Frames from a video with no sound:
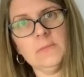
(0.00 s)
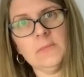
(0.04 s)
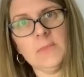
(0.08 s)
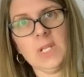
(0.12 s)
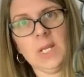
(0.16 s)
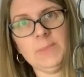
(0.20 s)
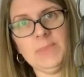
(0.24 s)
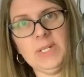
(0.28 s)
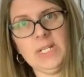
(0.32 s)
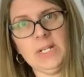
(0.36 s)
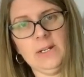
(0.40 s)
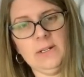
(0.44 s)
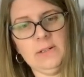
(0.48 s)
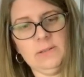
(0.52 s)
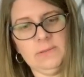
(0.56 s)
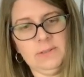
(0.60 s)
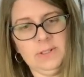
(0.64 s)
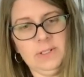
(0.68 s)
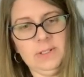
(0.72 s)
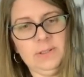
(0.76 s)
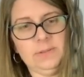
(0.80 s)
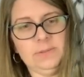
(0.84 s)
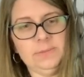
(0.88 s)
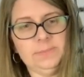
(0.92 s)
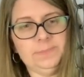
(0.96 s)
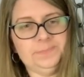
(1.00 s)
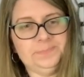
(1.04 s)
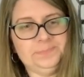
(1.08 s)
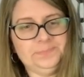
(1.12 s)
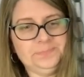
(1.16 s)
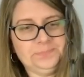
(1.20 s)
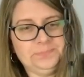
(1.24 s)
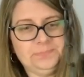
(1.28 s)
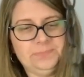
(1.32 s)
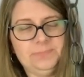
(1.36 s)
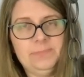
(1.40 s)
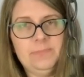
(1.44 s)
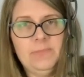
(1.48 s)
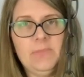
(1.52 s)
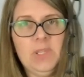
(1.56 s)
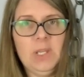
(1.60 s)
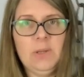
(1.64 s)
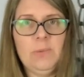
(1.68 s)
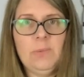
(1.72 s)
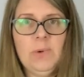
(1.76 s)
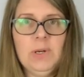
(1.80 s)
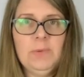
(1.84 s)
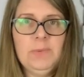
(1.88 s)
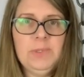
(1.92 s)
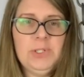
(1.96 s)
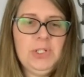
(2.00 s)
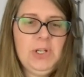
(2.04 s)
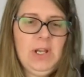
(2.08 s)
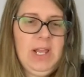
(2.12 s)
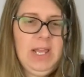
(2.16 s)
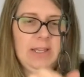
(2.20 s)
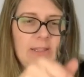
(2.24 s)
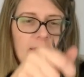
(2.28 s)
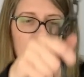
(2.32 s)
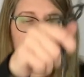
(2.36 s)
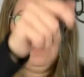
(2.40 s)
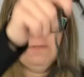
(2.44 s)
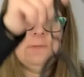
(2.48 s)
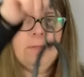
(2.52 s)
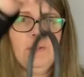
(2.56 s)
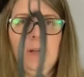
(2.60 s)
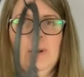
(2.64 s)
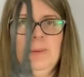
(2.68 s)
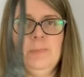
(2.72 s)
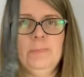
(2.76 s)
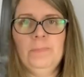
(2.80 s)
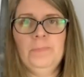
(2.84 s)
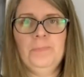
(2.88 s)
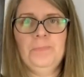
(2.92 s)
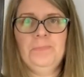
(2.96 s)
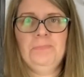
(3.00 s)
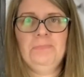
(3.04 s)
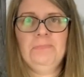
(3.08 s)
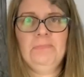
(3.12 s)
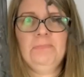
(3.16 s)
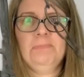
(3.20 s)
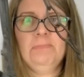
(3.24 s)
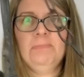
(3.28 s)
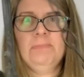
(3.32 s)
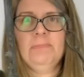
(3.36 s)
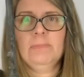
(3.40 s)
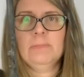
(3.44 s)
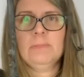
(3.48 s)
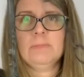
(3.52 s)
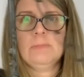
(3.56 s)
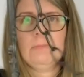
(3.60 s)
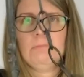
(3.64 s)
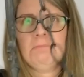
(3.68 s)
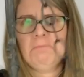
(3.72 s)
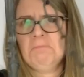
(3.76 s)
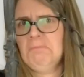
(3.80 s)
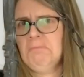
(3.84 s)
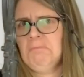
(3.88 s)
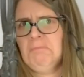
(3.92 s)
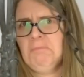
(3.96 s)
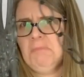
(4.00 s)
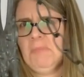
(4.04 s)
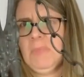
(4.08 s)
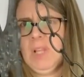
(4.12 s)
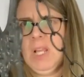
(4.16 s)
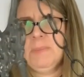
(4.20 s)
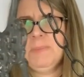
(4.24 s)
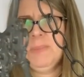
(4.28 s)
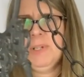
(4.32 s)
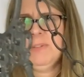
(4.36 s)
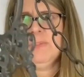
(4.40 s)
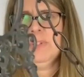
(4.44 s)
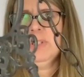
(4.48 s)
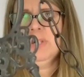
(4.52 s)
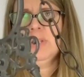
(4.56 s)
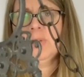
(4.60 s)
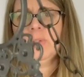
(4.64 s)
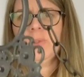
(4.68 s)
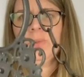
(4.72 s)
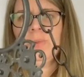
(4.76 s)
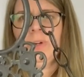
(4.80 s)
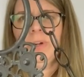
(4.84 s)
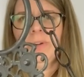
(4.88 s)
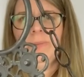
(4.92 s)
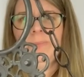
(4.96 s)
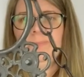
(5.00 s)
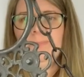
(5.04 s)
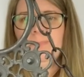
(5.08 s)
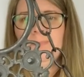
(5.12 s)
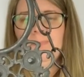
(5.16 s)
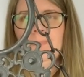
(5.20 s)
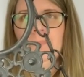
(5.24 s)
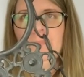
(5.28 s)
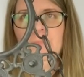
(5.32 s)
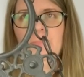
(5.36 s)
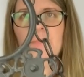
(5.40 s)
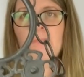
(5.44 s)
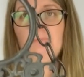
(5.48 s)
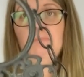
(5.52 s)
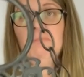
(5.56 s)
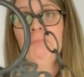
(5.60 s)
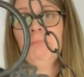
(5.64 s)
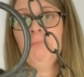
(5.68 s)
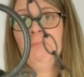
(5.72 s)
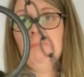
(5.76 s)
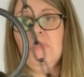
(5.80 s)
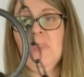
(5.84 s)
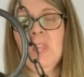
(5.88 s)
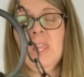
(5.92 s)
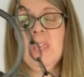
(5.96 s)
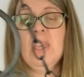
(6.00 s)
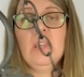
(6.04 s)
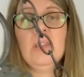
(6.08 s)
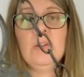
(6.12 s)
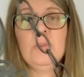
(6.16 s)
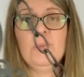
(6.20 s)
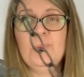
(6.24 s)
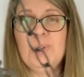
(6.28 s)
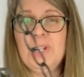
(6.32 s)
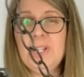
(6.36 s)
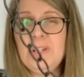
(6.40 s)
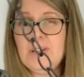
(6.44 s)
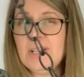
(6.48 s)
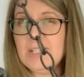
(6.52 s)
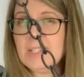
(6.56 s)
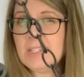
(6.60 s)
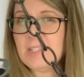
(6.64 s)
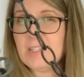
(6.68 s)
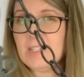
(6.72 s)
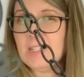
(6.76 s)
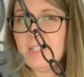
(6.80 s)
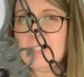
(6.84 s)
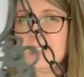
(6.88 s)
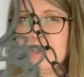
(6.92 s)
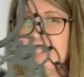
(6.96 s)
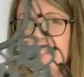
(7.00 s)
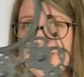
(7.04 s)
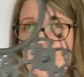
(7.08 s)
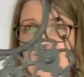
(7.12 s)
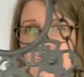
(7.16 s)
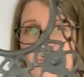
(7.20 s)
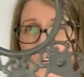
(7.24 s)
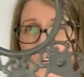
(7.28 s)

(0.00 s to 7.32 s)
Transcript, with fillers: I mean, I don't know. Like, where would you hang that from? I'm not really sure. What do you guys think this is